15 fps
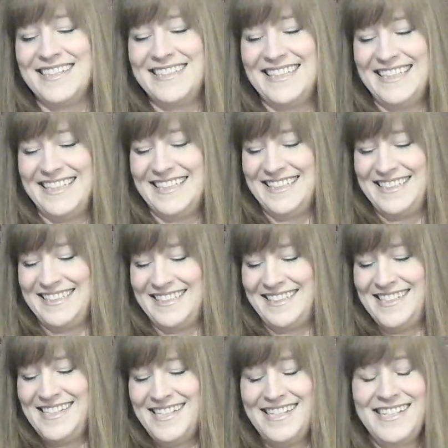
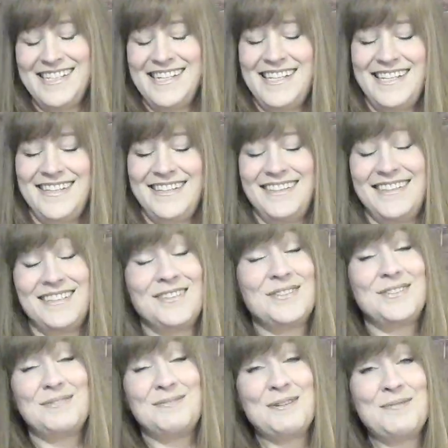the
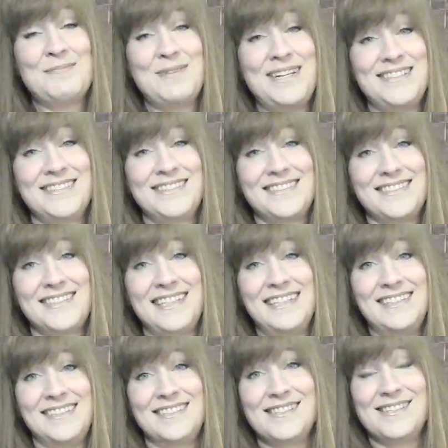door to romance is
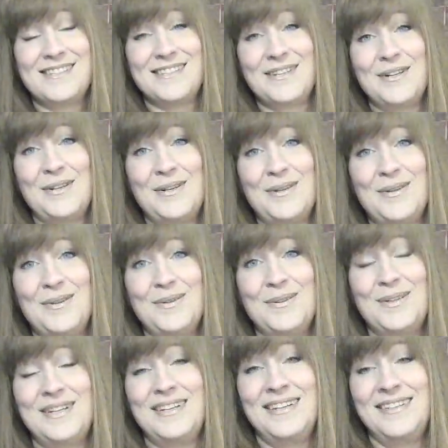here, so,
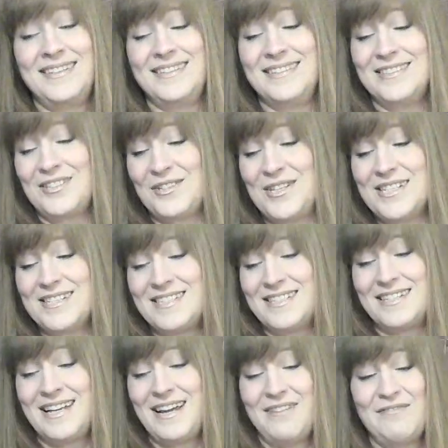and trust
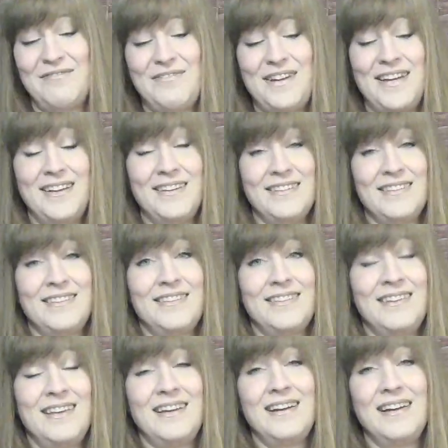and have faith.
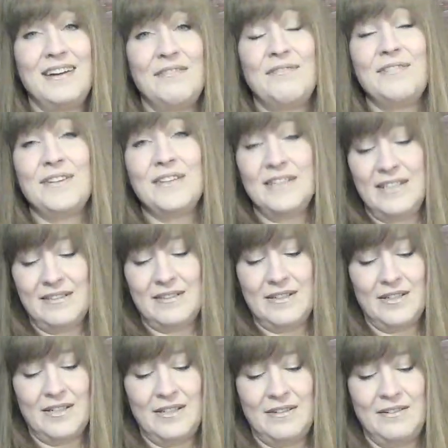I feel like they're
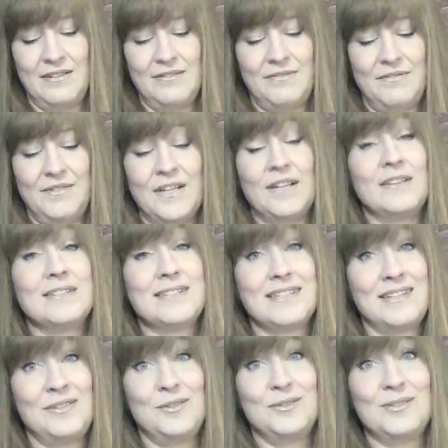going to figure this
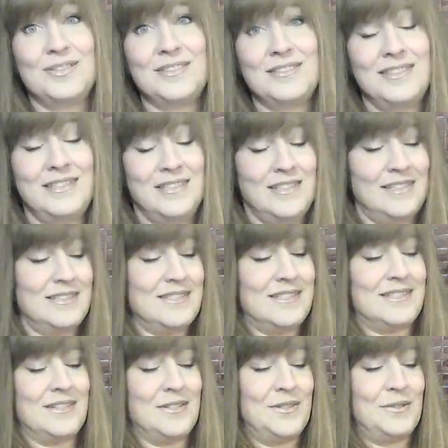out.
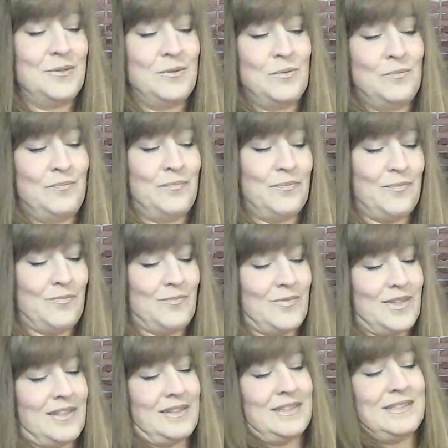So,
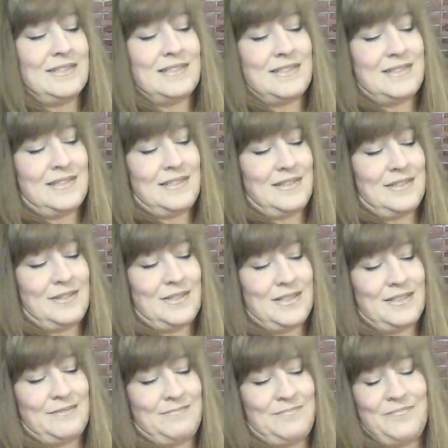let's see.
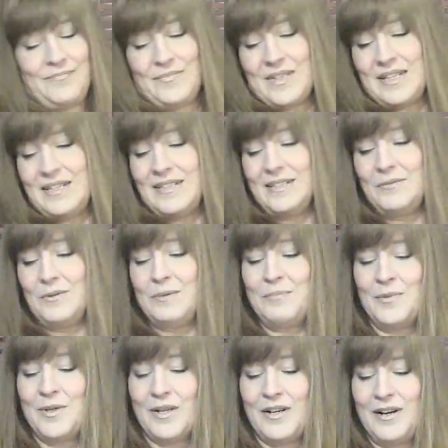I need one
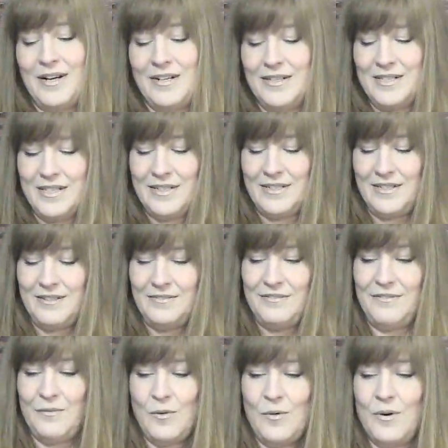more card here
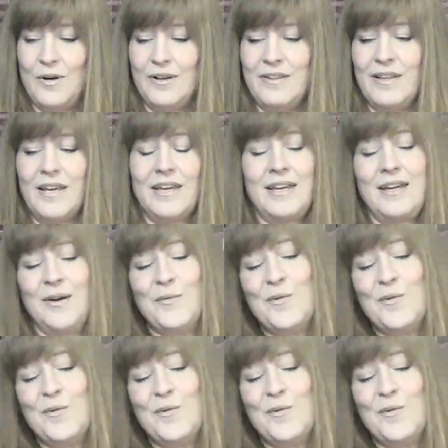for the King of